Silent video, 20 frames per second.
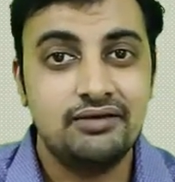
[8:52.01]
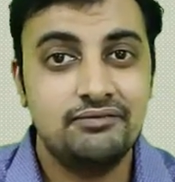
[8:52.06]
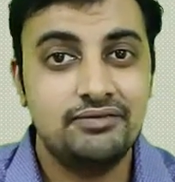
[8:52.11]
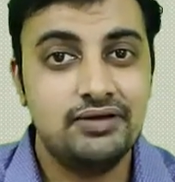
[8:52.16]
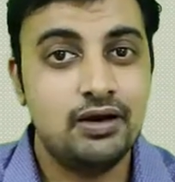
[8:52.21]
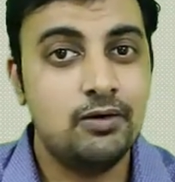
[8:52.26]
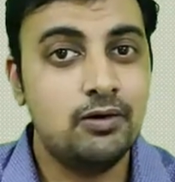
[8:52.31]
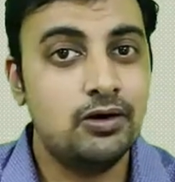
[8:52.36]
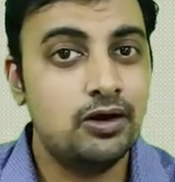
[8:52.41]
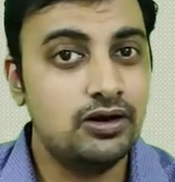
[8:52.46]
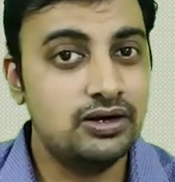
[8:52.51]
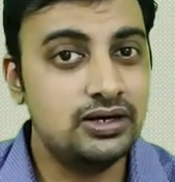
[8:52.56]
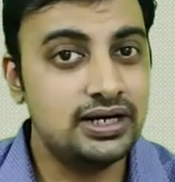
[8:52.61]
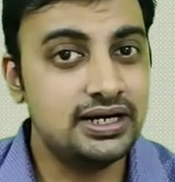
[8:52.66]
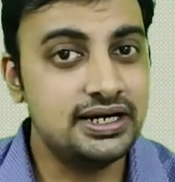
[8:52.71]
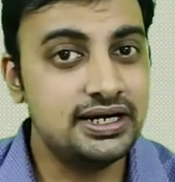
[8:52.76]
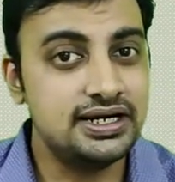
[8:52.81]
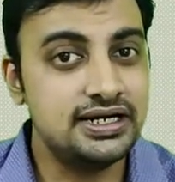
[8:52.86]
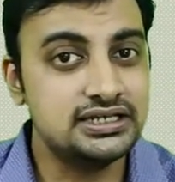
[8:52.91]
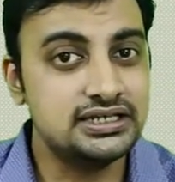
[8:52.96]
We have
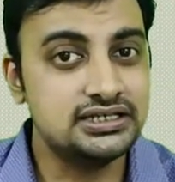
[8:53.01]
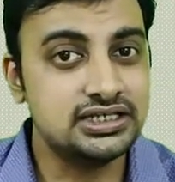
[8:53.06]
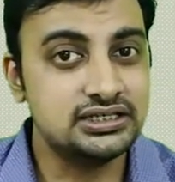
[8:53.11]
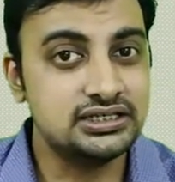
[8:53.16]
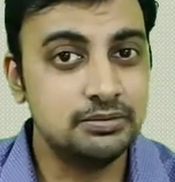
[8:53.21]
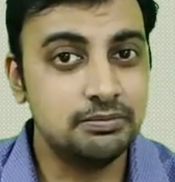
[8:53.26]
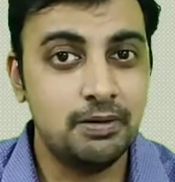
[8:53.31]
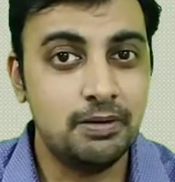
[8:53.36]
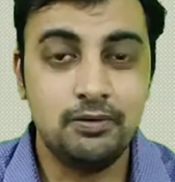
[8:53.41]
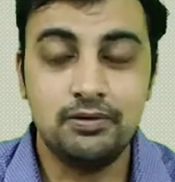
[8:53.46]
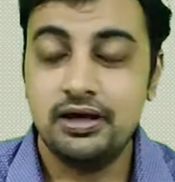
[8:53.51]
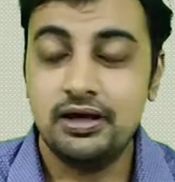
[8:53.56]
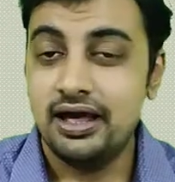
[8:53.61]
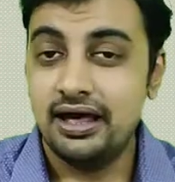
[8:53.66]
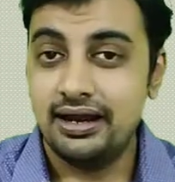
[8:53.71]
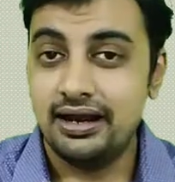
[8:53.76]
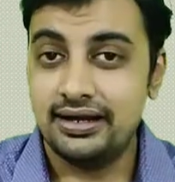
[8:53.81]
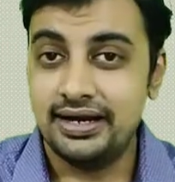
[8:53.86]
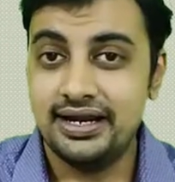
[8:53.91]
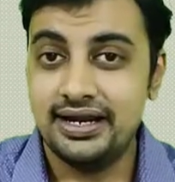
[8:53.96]
already discussed about
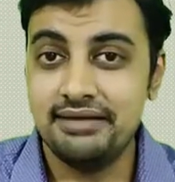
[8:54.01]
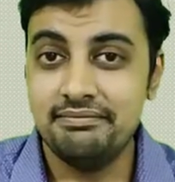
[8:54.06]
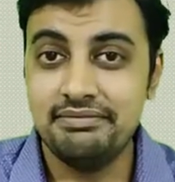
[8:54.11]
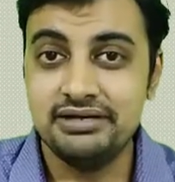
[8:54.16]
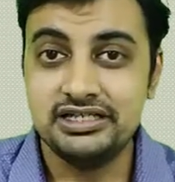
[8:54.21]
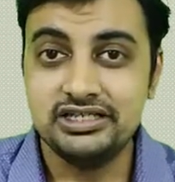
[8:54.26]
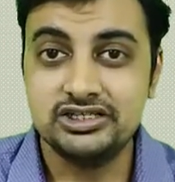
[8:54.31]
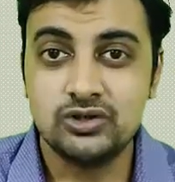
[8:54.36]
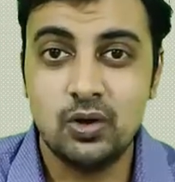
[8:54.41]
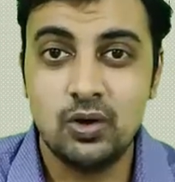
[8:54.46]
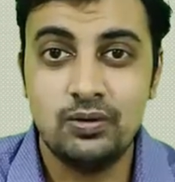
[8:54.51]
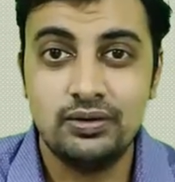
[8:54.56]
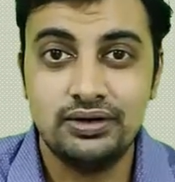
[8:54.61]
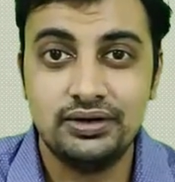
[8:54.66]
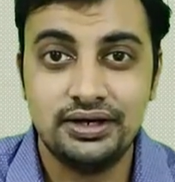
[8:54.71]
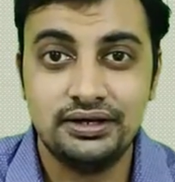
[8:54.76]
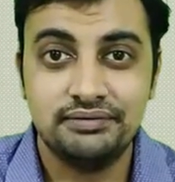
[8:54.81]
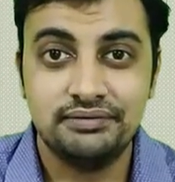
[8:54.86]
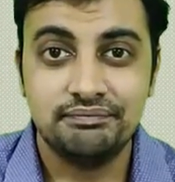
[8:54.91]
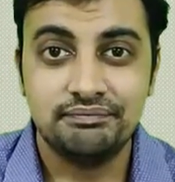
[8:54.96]
ready mix
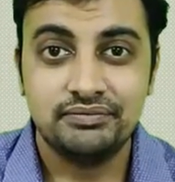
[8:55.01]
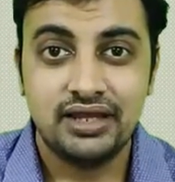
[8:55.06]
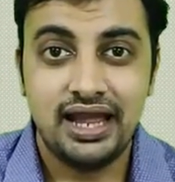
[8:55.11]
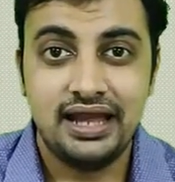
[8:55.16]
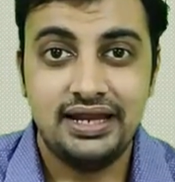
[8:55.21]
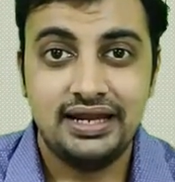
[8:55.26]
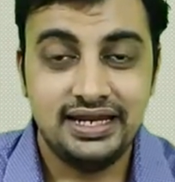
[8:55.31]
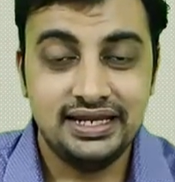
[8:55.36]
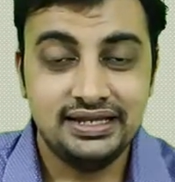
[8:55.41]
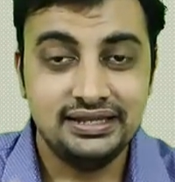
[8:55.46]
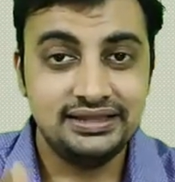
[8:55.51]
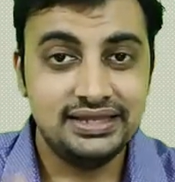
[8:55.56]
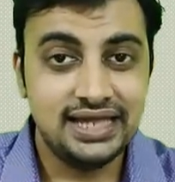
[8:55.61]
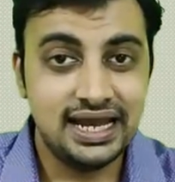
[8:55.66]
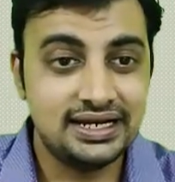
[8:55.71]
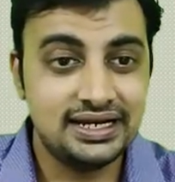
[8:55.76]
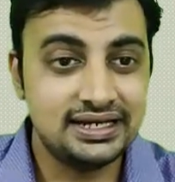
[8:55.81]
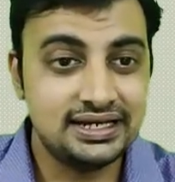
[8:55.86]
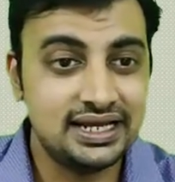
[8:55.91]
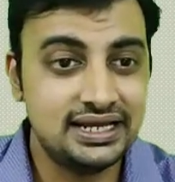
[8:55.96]
concrete, and in
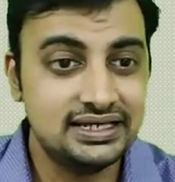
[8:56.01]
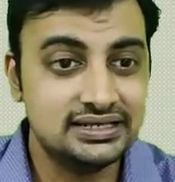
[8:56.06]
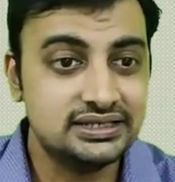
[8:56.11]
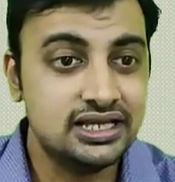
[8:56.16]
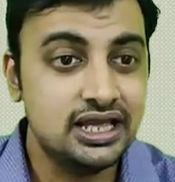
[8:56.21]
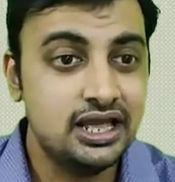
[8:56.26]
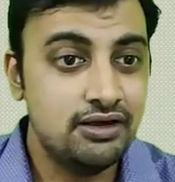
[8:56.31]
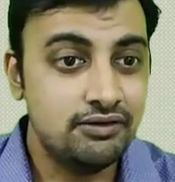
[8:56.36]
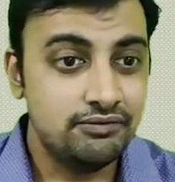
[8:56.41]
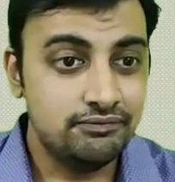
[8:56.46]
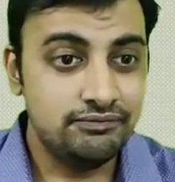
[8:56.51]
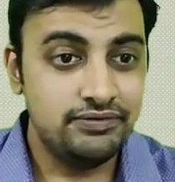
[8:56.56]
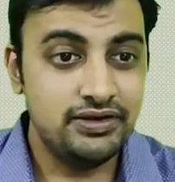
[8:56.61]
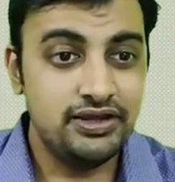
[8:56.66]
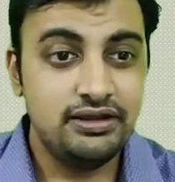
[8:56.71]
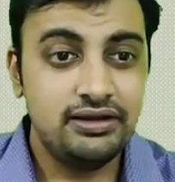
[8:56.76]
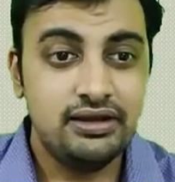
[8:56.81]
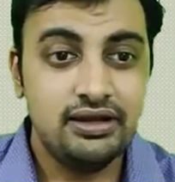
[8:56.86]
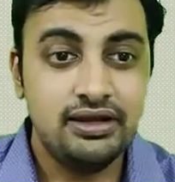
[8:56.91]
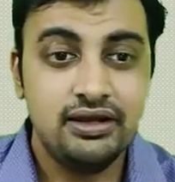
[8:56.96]
that case
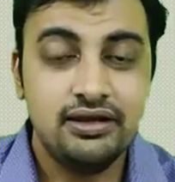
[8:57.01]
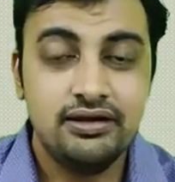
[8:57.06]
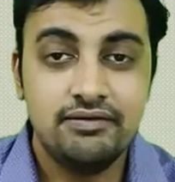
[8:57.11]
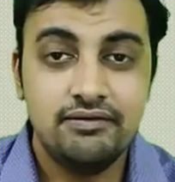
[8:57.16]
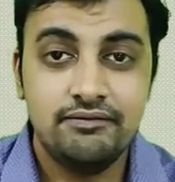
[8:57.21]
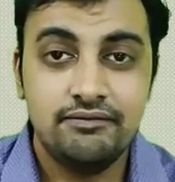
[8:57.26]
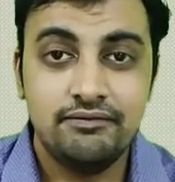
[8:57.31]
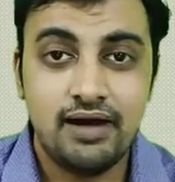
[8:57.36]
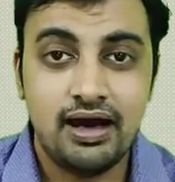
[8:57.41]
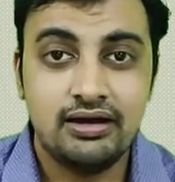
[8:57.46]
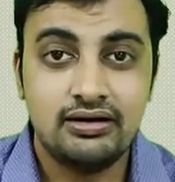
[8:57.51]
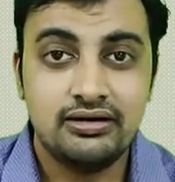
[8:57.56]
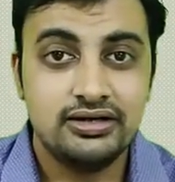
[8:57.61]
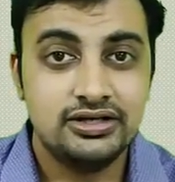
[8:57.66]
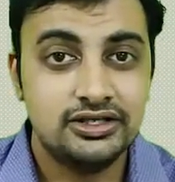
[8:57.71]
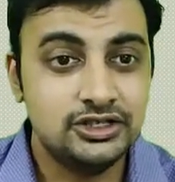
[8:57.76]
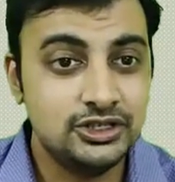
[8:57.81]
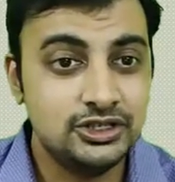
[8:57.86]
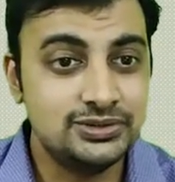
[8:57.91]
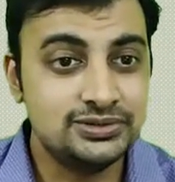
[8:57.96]
we are
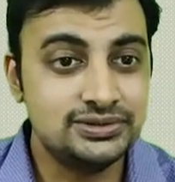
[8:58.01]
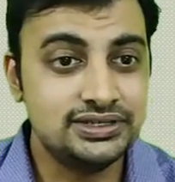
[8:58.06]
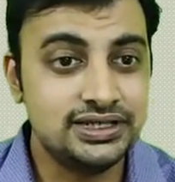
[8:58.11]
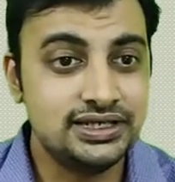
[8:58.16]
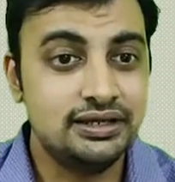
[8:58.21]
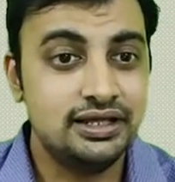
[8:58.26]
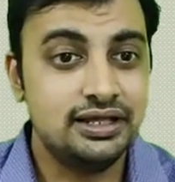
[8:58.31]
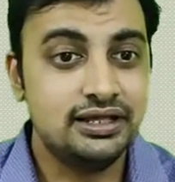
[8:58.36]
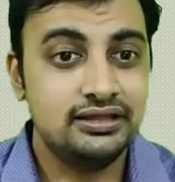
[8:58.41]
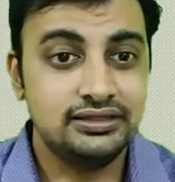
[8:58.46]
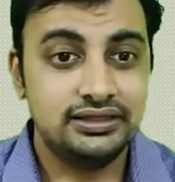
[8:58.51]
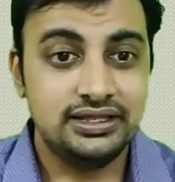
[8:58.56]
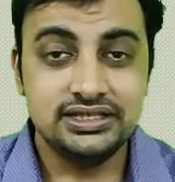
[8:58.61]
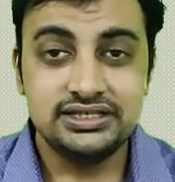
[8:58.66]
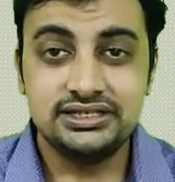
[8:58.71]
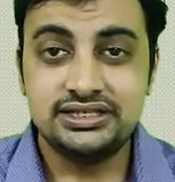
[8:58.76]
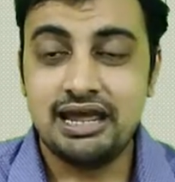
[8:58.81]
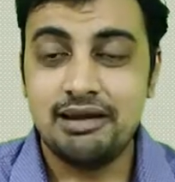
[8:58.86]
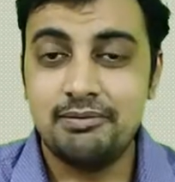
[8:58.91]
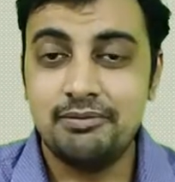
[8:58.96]
using
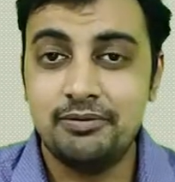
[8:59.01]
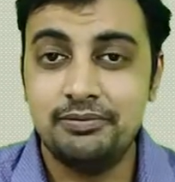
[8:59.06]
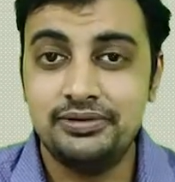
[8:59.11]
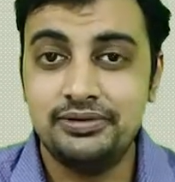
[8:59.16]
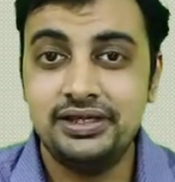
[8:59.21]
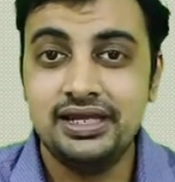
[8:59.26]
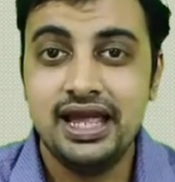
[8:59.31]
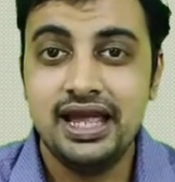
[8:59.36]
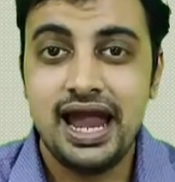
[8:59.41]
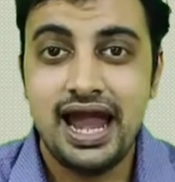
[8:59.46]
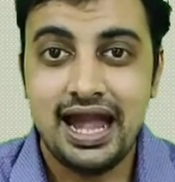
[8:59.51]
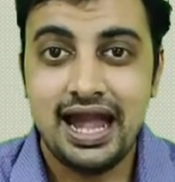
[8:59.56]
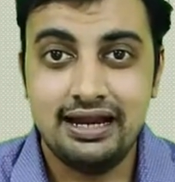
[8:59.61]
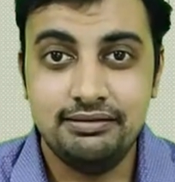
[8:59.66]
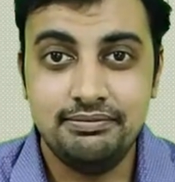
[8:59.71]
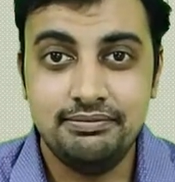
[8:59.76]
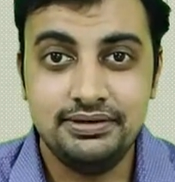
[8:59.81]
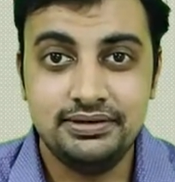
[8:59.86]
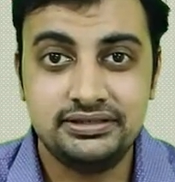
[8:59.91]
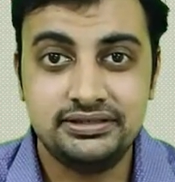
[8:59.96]
this type of the
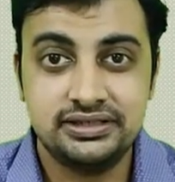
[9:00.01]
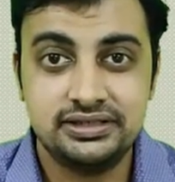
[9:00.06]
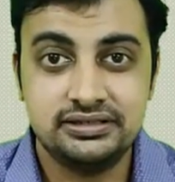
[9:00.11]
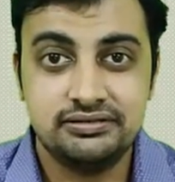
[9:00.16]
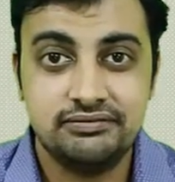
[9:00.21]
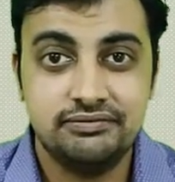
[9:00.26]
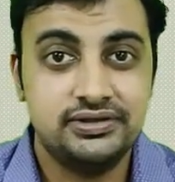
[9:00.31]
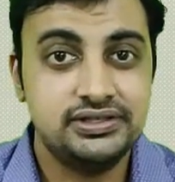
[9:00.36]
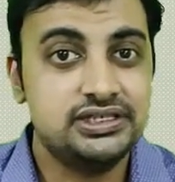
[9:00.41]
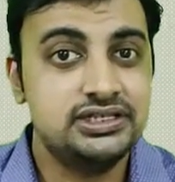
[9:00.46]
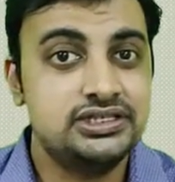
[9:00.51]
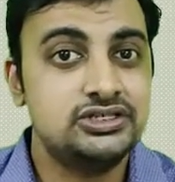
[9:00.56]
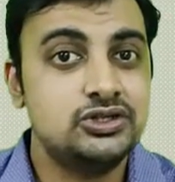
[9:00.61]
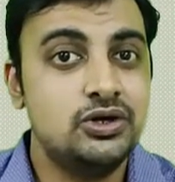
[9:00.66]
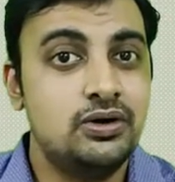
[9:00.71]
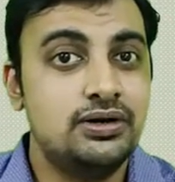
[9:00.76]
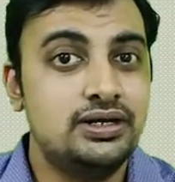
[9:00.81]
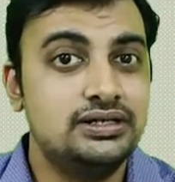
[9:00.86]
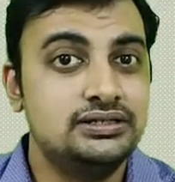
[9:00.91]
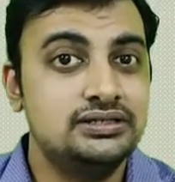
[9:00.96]
admixture, which is
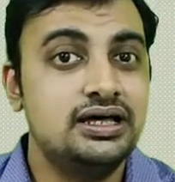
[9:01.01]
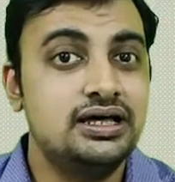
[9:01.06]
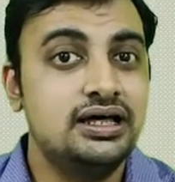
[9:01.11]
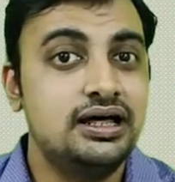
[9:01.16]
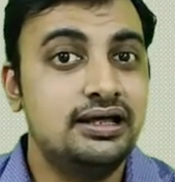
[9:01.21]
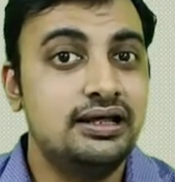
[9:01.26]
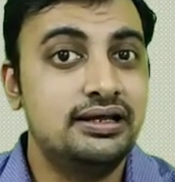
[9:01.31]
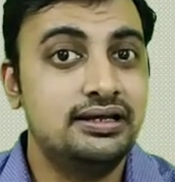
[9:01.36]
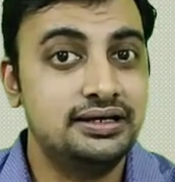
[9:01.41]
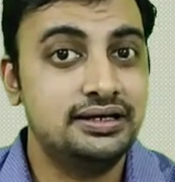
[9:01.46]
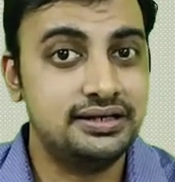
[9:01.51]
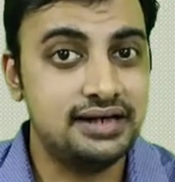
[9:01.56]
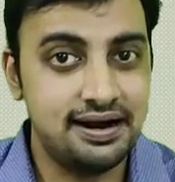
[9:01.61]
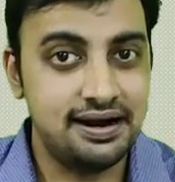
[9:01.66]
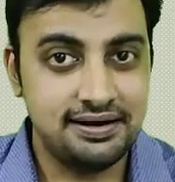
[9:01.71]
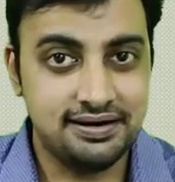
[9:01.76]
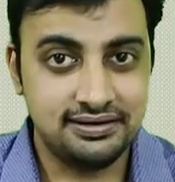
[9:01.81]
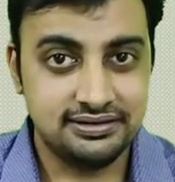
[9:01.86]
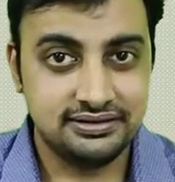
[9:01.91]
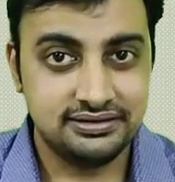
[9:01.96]
known as the
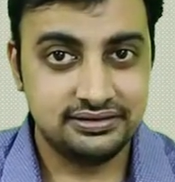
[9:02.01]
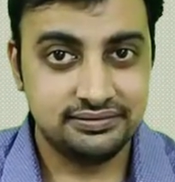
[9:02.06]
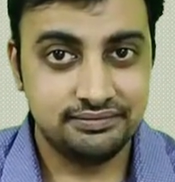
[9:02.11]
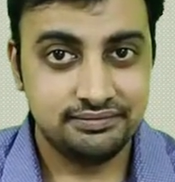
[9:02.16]
retarders.